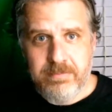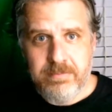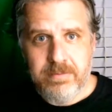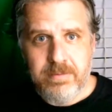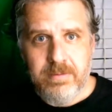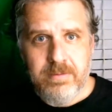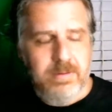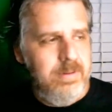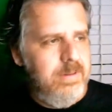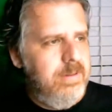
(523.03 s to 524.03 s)

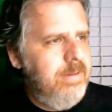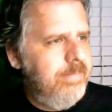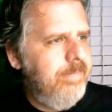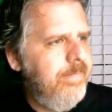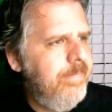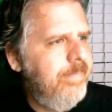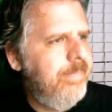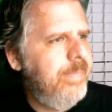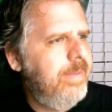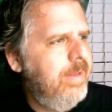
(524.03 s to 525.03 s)

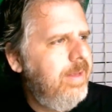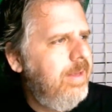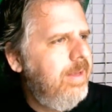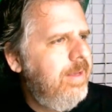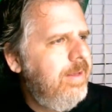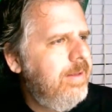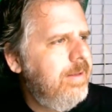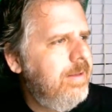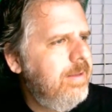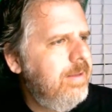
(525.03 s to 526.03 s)

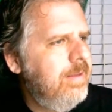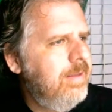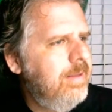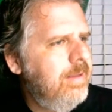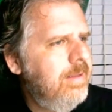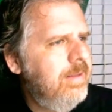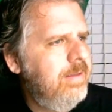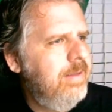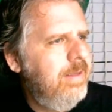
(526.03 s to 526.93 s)
(silence)